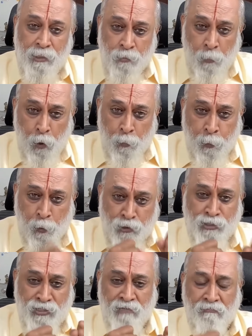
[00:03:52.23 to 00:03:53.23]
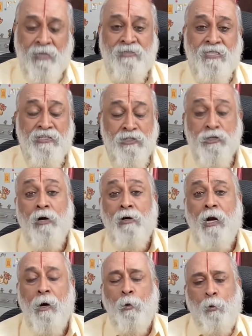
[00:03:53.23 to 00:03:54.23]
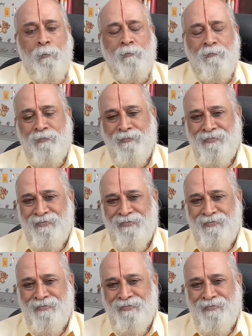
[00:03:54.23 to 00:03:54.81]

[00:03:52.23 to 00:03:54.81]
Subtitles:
it is more possessiveness. It's not love.